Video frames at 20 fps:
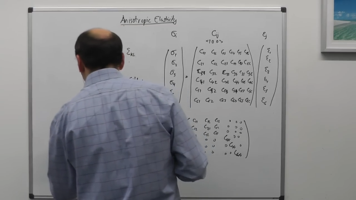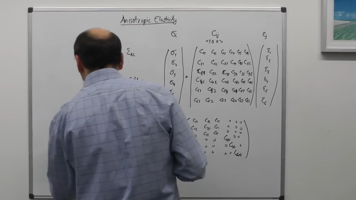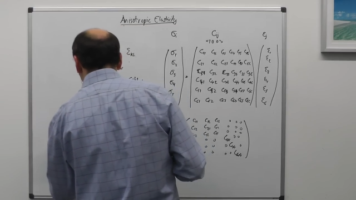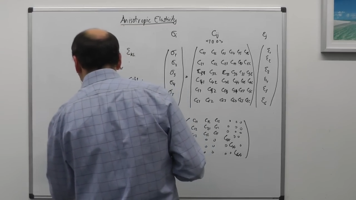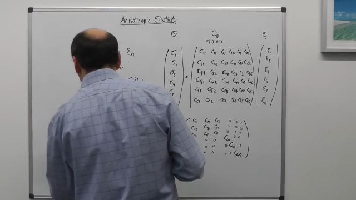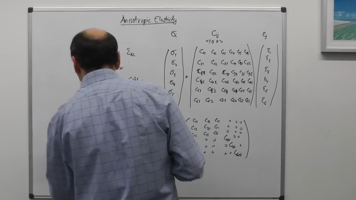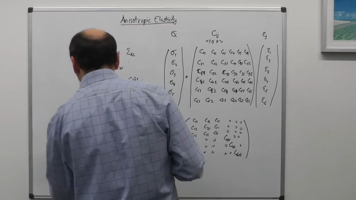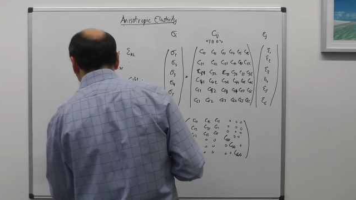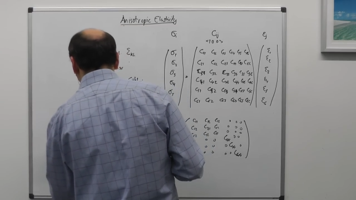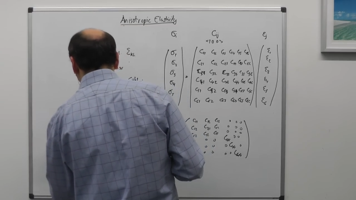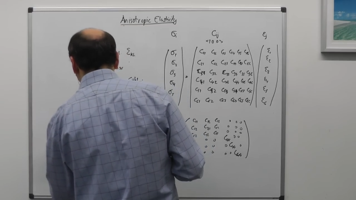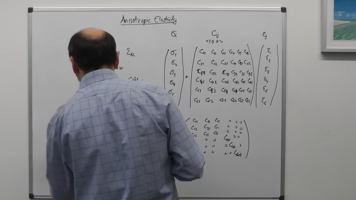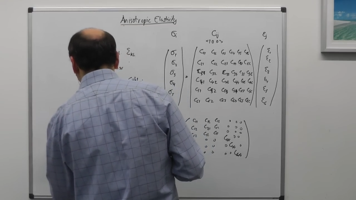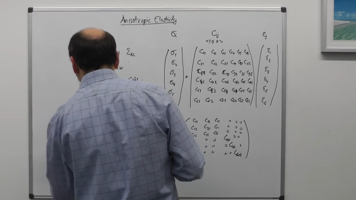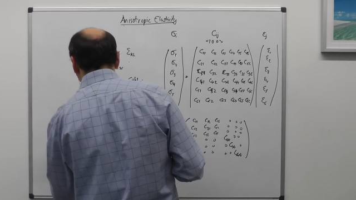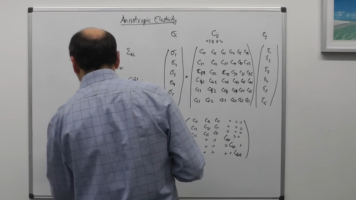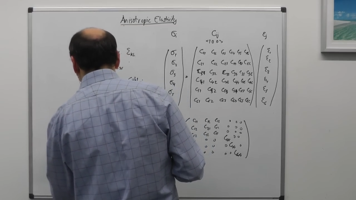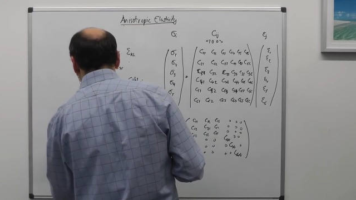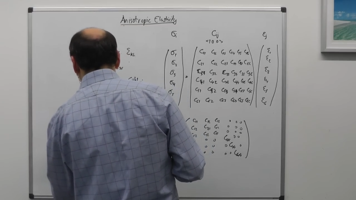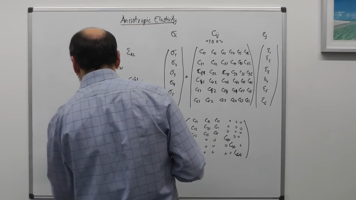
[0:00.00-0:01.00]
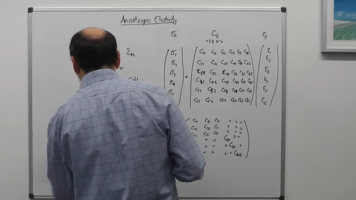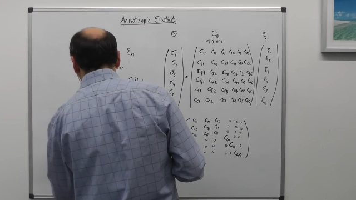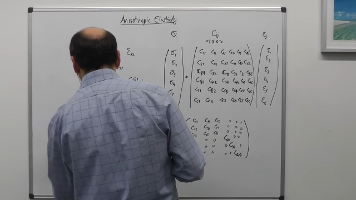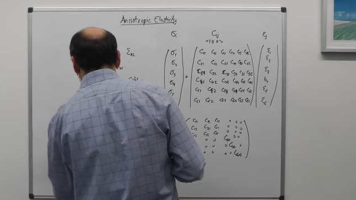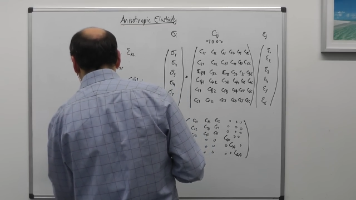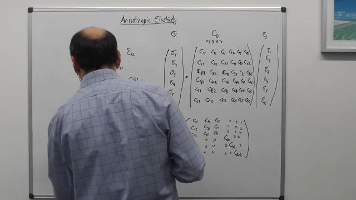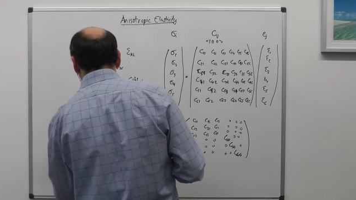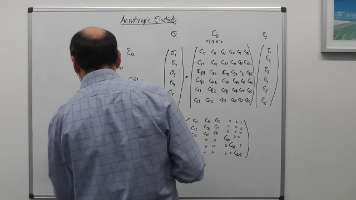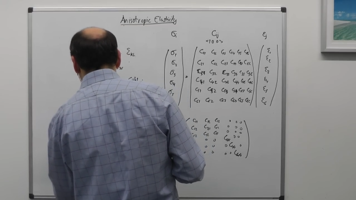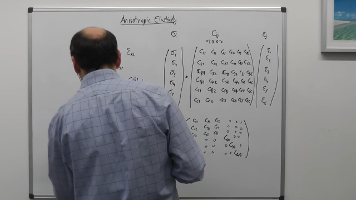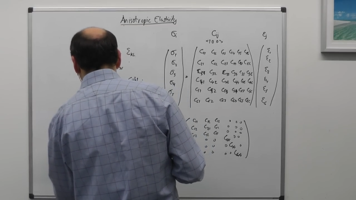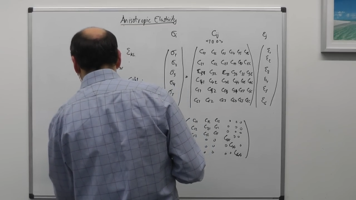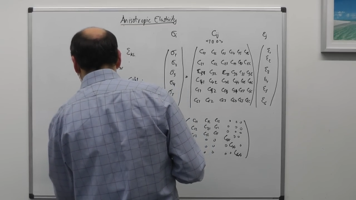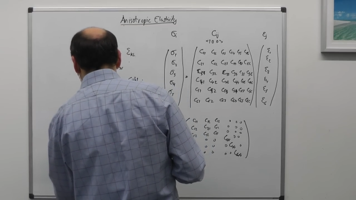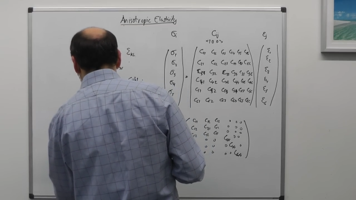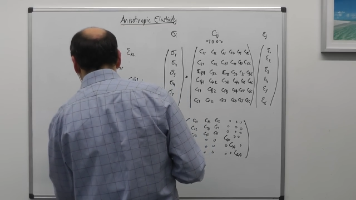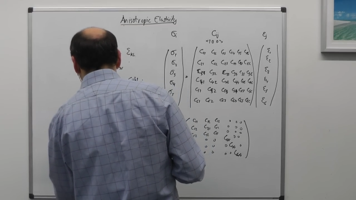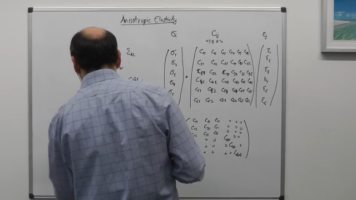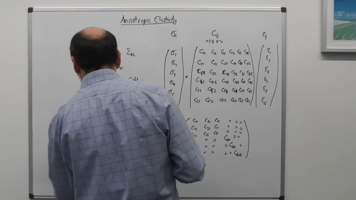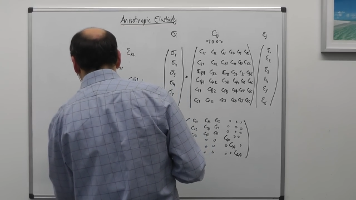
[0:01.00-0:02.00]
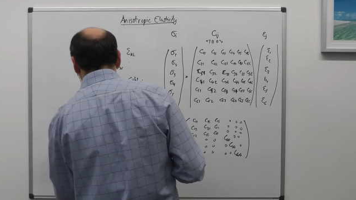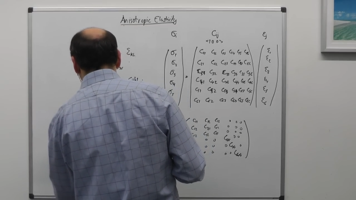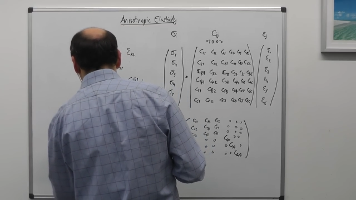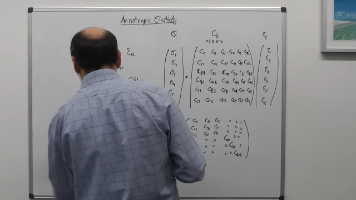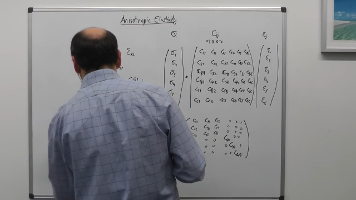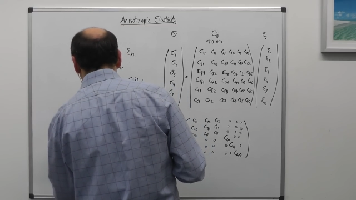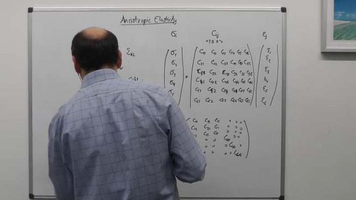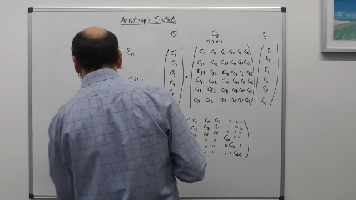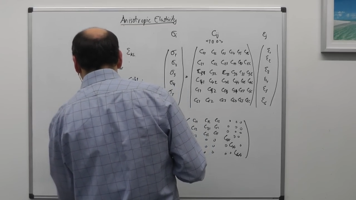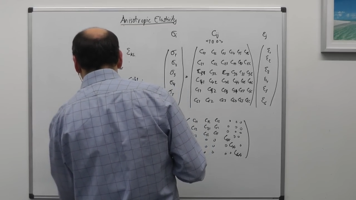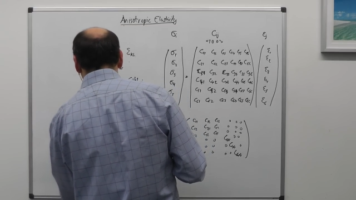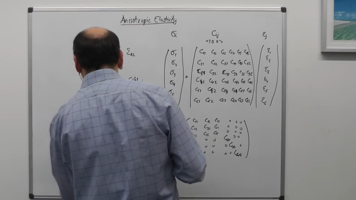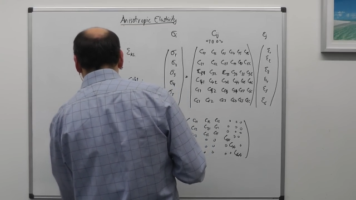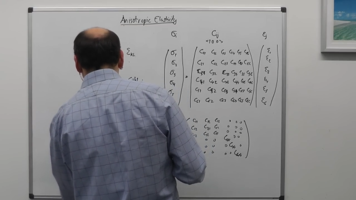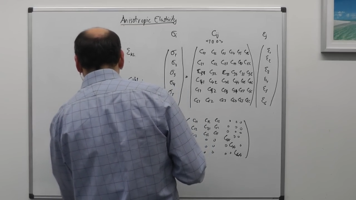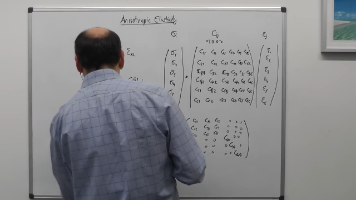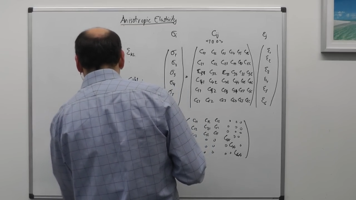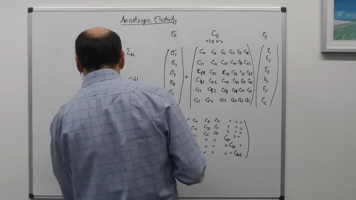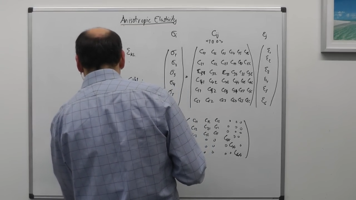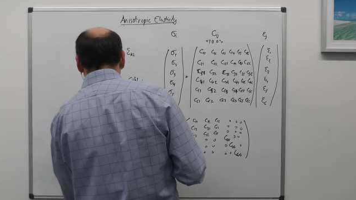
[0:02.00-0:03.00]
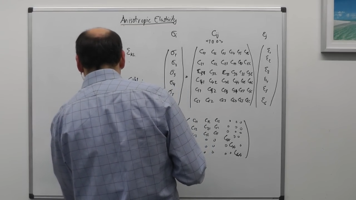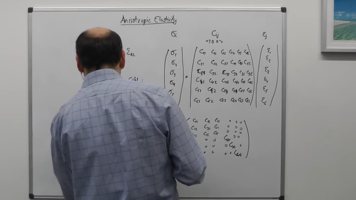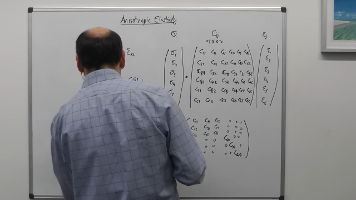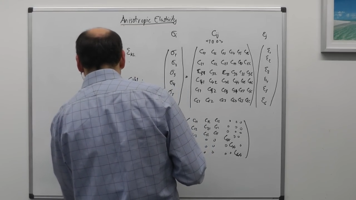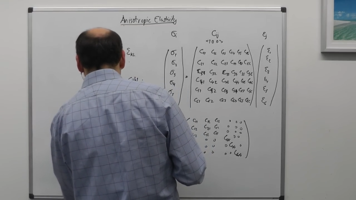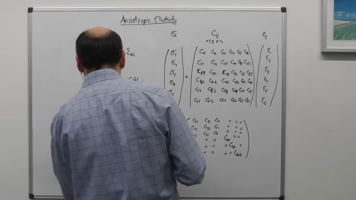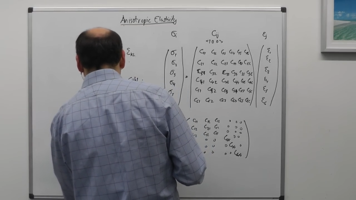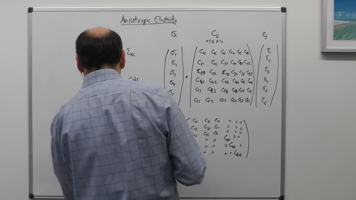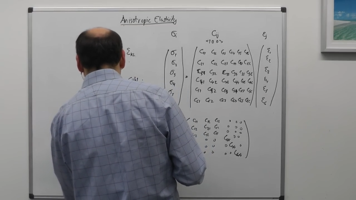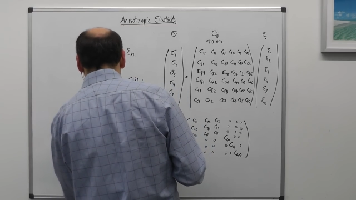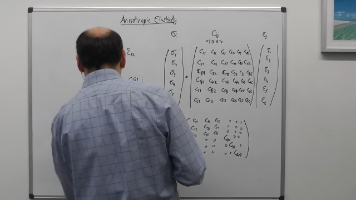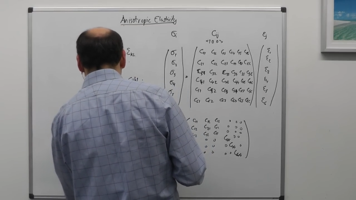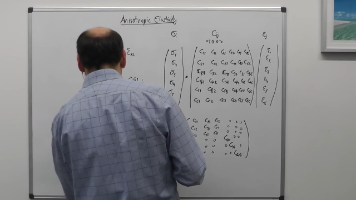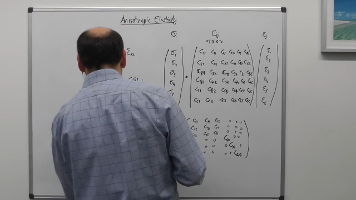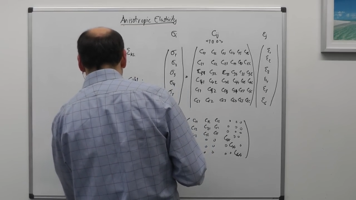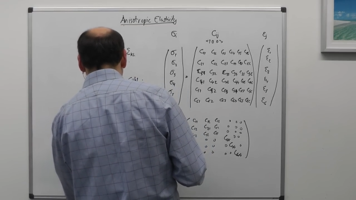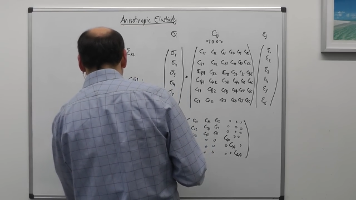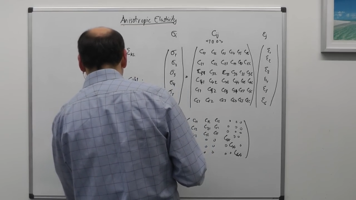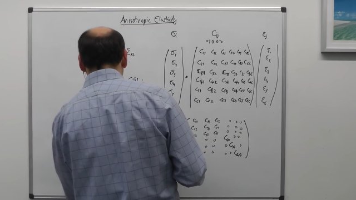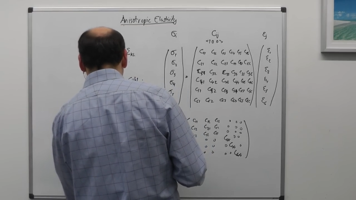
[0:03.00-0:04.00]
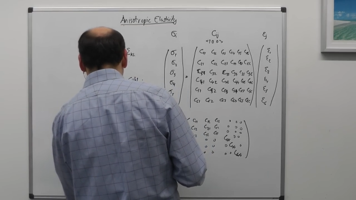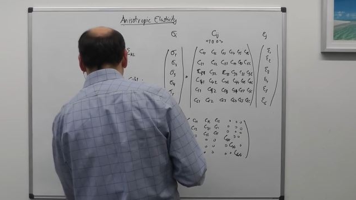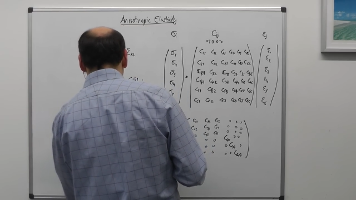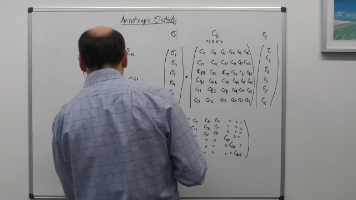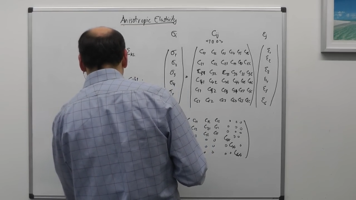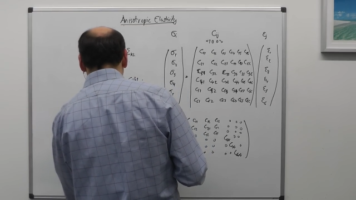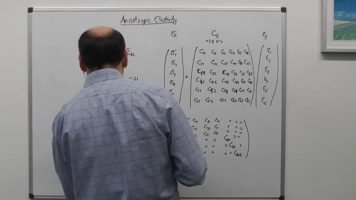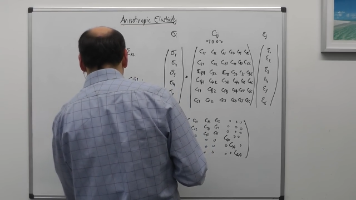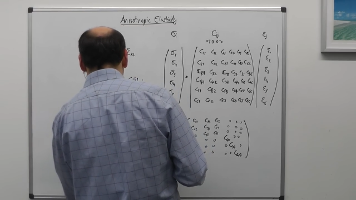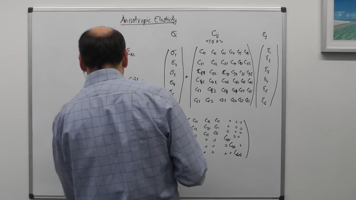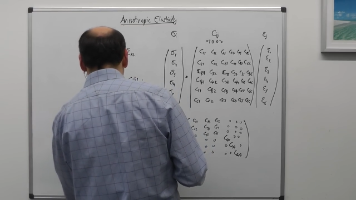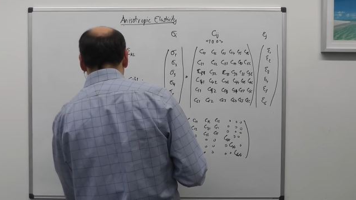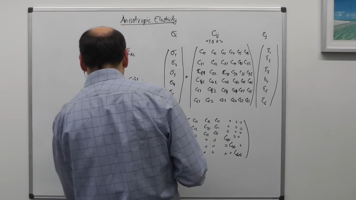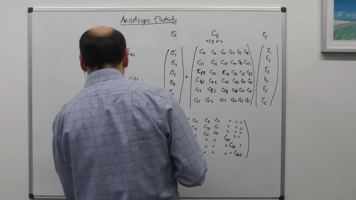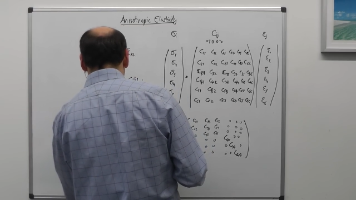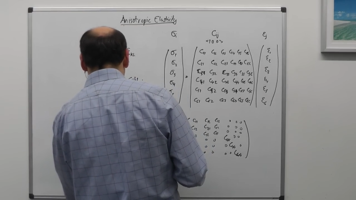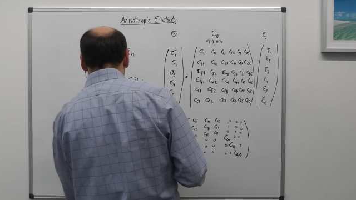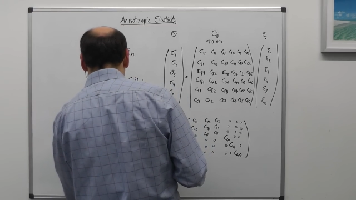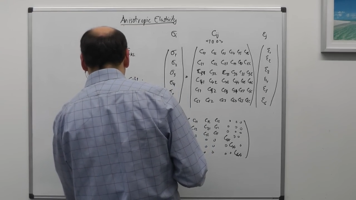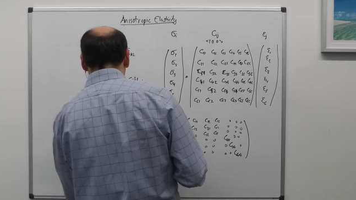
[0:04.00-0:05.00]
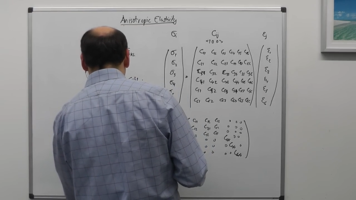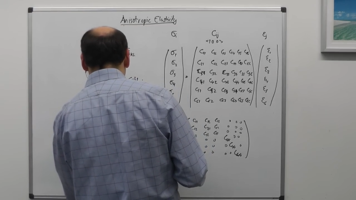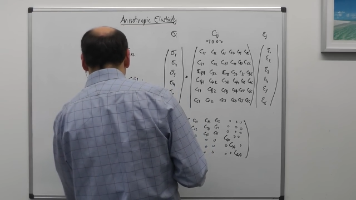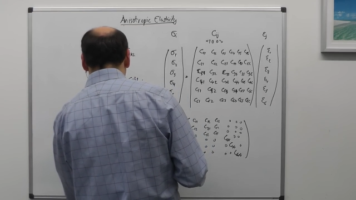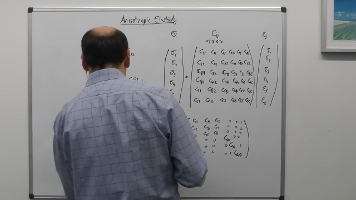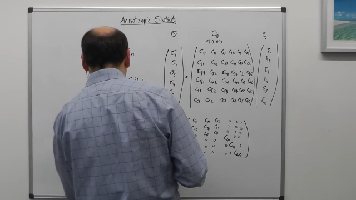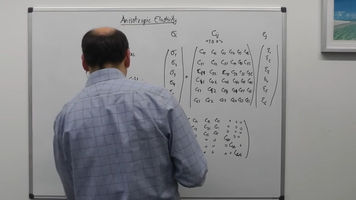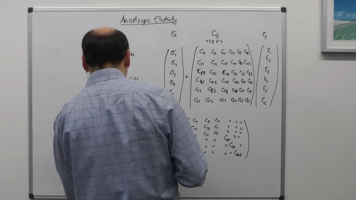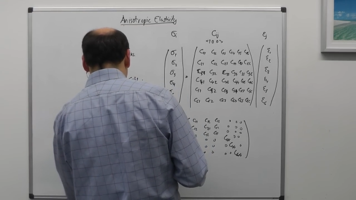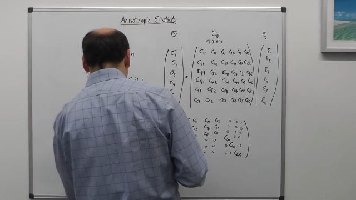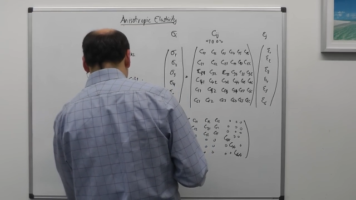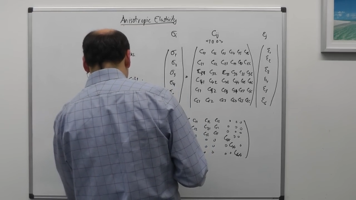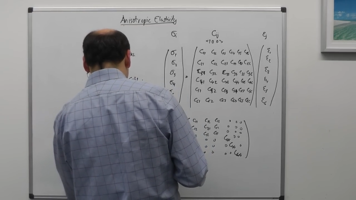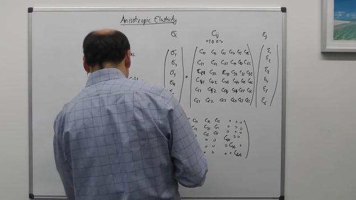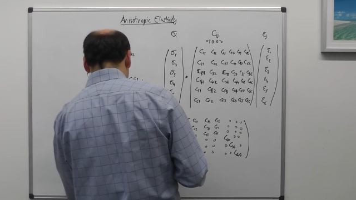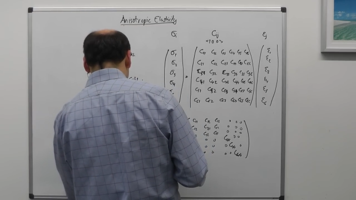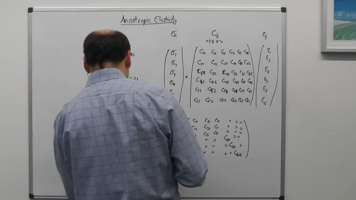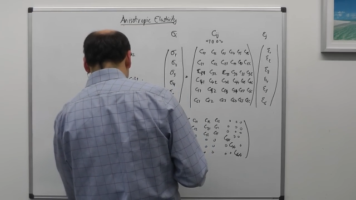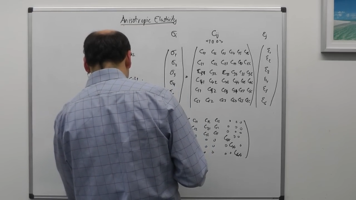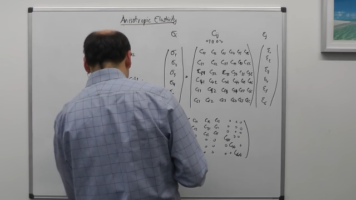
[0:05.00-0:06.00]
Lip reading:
No face is visible, so there are no lips to read.